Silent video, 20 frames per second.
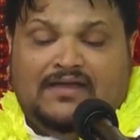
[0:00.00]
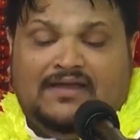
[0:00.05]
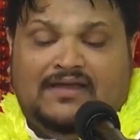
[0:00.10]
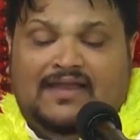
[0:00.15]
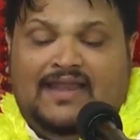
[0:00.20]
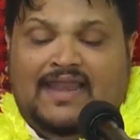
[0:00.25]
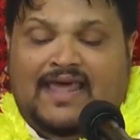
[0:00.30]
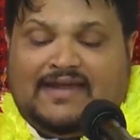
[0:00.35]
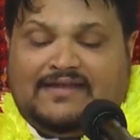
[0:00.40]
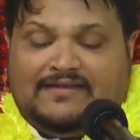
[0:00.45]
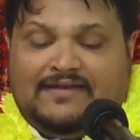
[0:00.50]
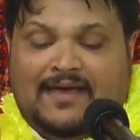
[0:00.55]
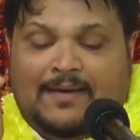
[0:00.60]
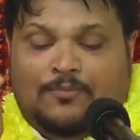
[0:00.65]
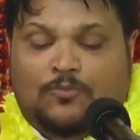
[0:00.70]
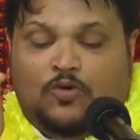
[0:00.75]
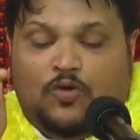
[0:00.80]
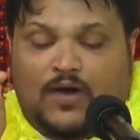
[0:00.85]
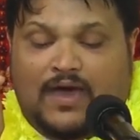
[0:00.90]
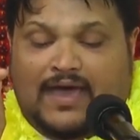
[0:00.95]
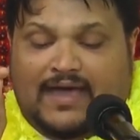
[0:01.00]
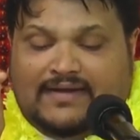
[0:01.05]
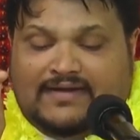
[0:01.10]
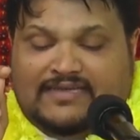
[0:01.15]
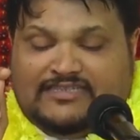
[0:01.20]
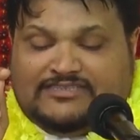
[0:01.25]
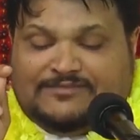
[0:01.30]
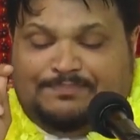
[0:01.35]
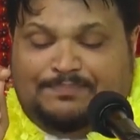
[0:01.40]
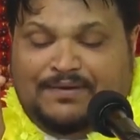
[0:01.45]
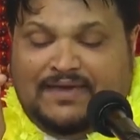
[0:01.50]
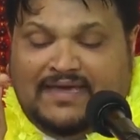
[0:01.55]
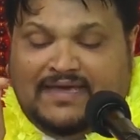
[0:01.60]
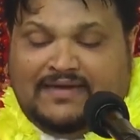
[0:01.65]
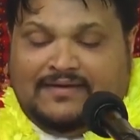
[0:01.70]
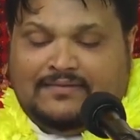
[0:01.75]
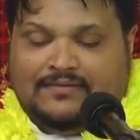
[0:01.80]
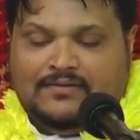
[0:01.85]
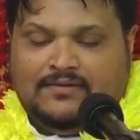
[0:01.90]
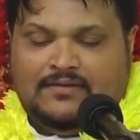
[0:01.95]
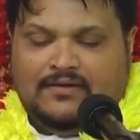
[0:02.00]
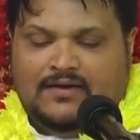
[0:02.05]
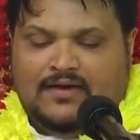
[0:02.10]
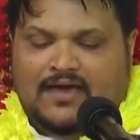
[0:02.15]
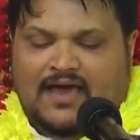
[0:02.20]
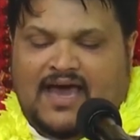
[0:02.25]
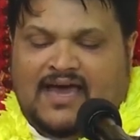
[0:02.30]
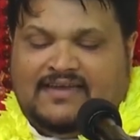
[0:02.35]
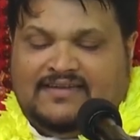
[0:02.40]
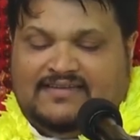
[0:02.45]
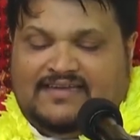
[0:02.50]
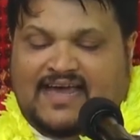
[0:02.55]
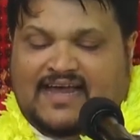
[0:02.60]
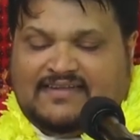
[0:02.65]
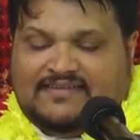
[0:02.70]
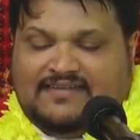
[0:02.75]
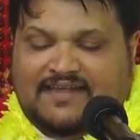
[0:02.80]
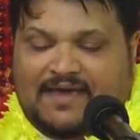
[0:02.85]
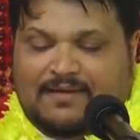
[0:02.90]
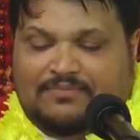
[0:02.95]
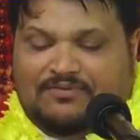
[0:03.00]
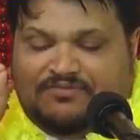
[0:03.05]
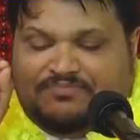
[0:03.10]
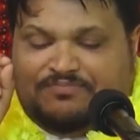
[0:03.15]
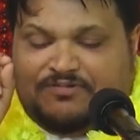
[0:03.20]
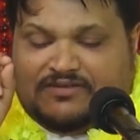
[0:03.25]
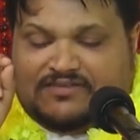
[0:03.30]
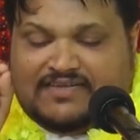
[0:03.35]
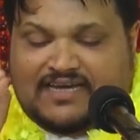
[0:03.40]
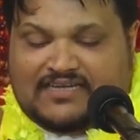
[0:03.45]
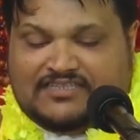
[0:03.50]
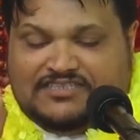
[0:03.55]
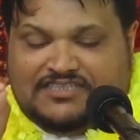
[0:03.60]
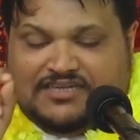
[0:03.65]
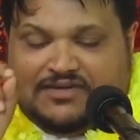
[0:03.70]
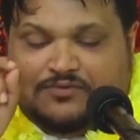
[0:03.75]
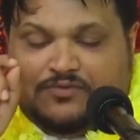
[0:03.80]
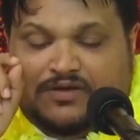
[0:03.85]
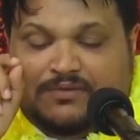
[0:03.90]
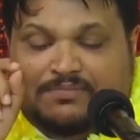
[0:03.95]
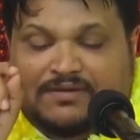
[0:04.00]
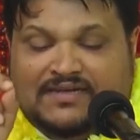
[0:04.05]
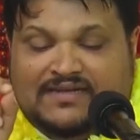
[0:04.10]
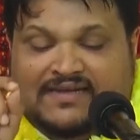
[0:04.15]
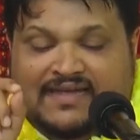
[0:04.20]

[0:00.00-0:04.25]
let them wear this bead, and that type of protection will be